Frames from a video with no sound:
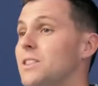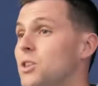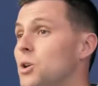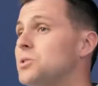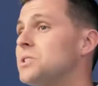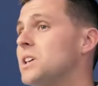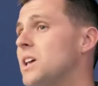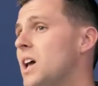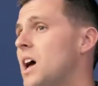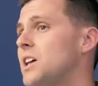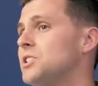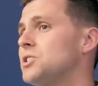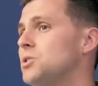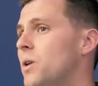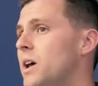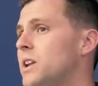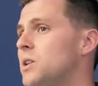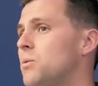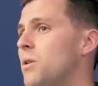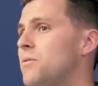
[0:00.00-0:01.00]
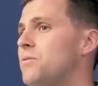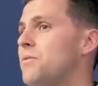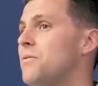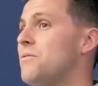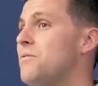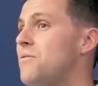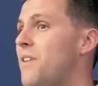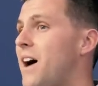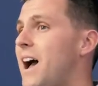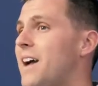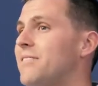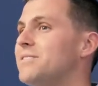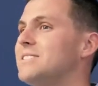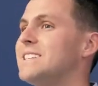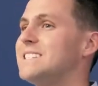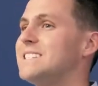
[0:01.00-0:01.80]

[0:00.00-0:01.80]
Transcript: Those can cost you anywhere from $5,000 to